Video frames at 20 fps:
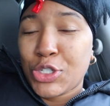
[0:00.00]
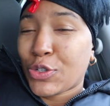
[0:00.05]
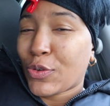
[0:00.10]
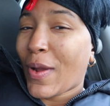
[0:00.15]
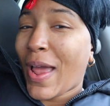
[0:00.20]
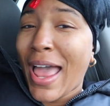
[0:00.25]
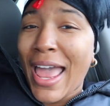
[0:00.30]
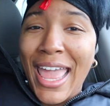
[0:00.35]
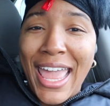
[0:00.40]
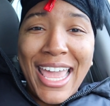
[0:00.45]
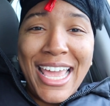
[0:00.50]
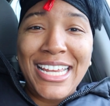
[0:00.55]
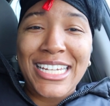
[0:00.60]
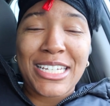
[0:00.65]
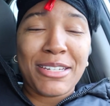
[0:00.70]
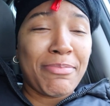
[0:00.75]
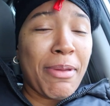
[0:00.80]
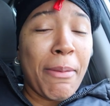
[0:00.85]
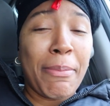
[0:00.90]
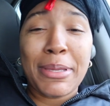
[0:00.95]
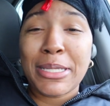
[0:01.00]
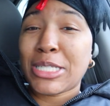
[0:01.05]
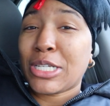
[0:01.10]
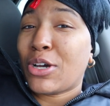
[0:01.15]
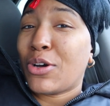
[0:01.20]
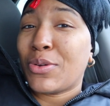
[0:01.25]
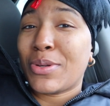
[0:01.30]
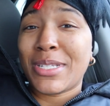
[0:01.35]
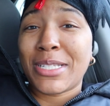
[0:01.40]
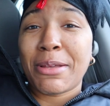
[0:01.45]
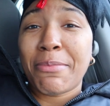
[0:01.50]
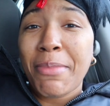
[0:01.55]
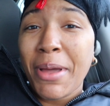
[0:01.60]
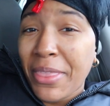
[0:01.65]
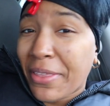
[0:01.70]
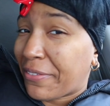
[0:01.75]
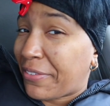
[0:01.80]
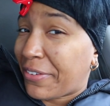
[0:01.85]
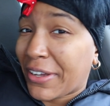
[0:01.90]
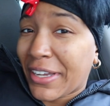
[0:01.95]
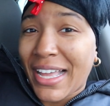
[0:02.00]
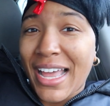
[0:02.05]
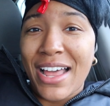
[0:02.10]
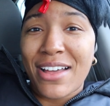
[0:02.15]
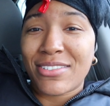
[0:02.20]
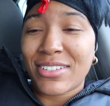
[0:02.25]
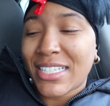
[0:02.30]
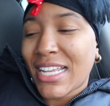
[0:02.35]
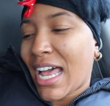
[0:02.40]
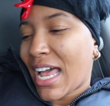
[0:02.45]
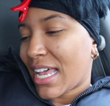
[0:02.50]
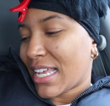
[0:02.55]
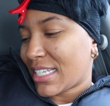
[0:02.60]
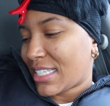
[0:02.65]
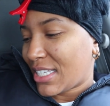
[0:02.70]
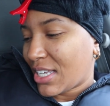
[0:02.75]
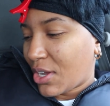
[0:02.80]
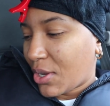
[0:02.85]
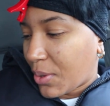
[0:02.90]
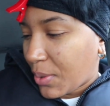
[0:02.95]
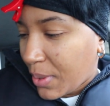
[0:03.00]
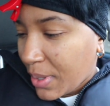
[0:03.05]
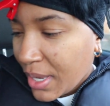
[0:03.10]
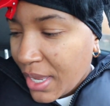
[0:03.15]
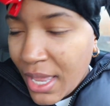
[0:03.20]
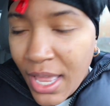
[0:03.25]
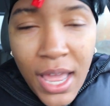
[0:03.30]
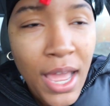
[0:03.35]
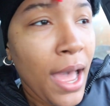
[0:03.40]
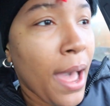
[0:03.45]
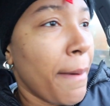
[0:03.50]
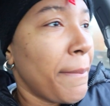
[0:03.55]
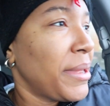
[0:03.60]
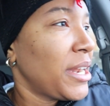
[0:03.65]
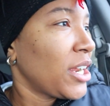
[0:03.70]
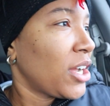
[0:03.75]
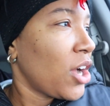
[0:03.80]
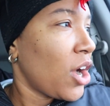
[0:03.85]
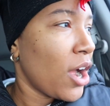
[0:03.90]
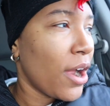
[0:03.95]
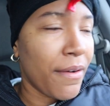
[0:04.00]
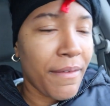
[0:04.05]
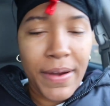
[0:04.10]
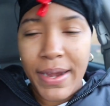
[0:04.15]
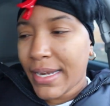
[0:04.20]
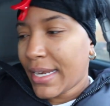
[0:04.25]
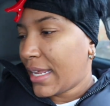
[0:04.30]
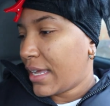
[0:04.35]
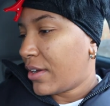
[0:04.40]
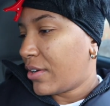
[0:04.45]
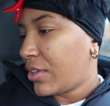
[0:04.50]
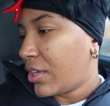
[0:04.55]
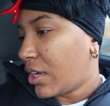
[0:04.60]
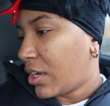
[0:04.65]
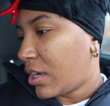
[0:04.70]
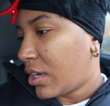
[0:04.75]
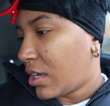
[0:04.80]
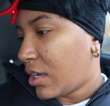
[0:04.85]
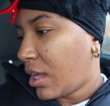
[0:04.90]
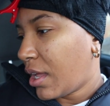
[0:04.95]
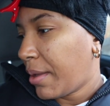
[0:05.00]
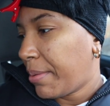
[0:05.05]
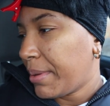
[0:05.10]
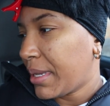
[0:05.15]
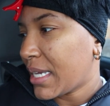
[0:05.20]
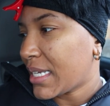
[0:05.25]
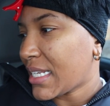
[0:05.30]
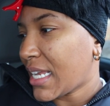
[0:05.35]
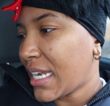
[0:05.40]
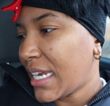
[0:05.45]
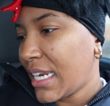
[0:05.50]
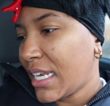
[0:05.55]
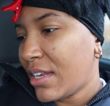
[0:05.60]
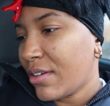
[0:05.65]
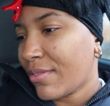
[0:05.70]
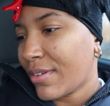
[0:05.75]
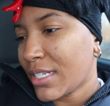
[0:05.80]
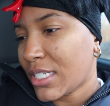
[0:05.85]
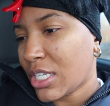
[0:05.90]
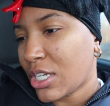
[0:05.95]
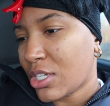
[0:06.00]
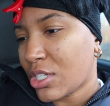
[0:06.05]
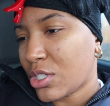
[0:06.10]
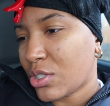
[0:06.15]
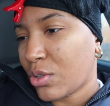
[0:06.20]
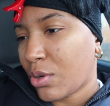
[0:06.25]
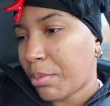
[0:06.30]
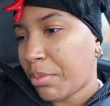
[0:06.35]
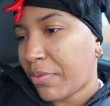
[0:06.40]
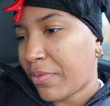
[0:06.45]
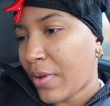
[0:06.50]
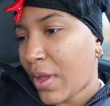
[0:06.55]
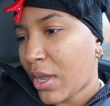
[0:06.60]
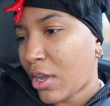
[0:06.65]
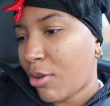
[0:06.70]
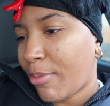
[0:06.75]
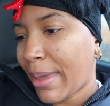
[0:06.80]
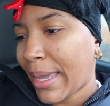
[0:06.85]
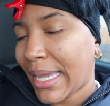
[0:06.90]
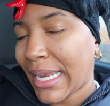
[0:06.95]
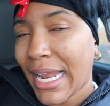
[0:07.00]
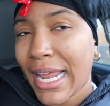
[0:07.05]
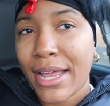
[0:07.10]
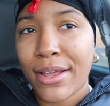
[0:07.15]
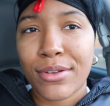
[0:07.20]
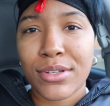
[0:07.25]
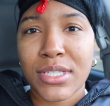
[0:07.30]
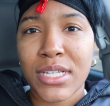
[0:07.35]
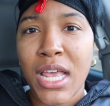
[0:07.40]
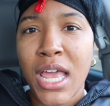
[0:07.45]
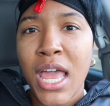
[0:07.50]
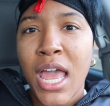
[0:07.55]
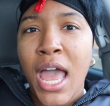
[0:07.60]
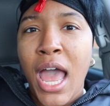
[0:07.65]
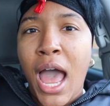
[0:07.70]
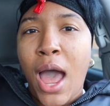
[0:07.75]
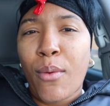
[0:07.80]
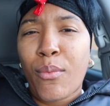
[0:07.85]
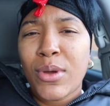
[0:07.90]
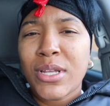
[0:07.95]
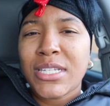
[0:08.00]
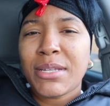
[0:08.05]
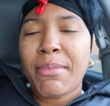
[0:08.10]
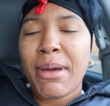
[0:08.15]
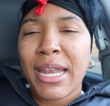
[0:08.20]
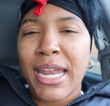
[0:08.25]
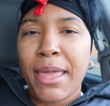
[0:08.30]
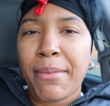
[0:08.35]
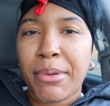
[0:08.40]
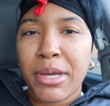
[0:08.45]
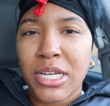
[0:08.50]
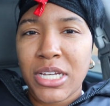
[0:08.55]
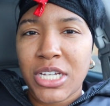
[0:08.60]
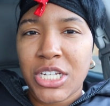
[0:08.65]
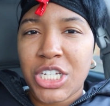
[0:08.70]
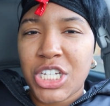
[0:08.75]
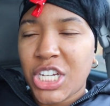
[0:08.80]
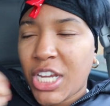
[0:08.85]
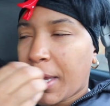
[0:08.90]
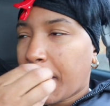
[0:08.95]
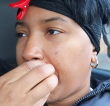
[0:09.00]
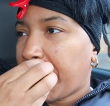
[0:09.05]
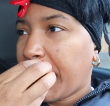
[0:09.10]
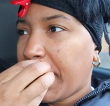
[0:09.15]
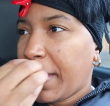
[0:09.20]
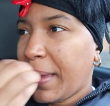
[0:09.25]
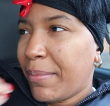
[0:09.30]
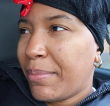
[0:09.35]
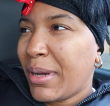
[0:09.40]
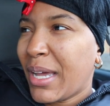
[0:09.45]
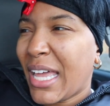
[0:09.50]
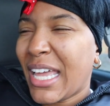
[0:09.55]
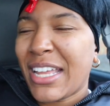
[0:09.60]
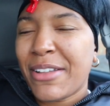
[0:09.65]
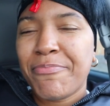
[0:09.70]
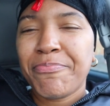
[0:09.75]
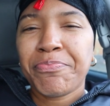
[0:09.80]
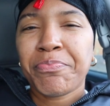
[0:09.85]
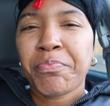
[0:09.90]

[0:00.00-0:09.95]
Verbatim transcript: dry and ashy, baby. It's cold as a motherfucker outside. So I'm in the car right now, y'all, because I need to run to the store before I go back in the house. I went to my neighborhood gym, but